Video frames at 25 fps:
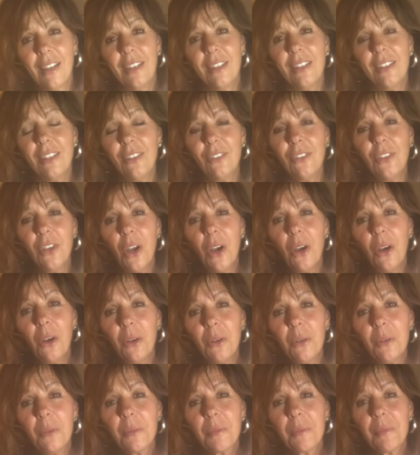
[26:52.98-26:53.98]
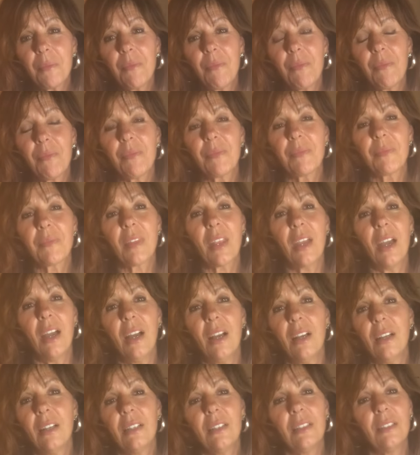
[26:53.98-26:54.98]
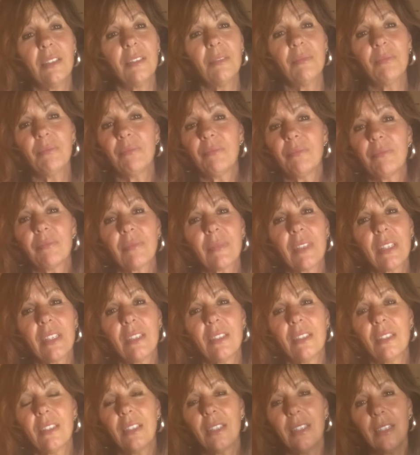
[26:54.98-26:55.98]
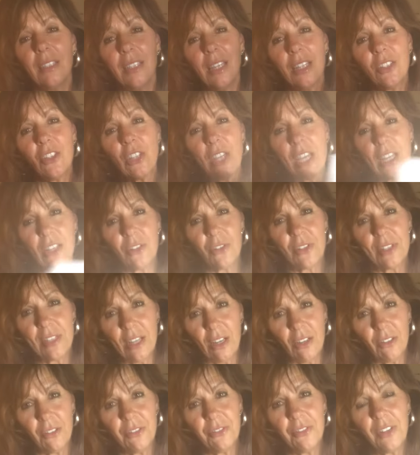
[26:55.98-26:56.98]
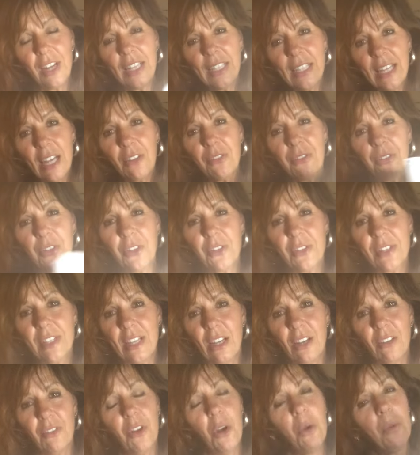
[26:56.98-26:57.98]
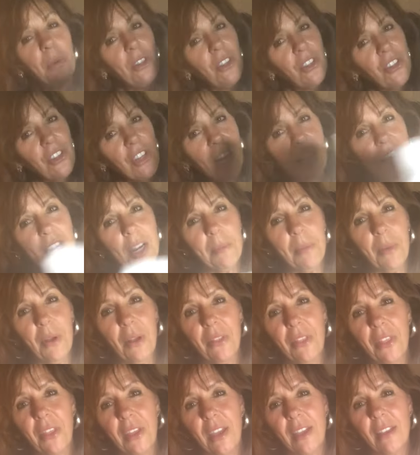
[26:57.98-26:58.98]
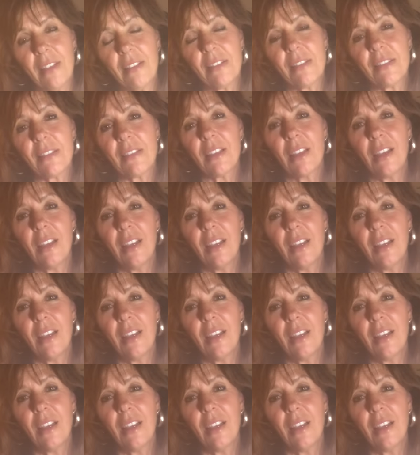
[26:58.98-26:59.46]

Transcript: you know. Um, educate yourself. Find out for yourself. Always check up on things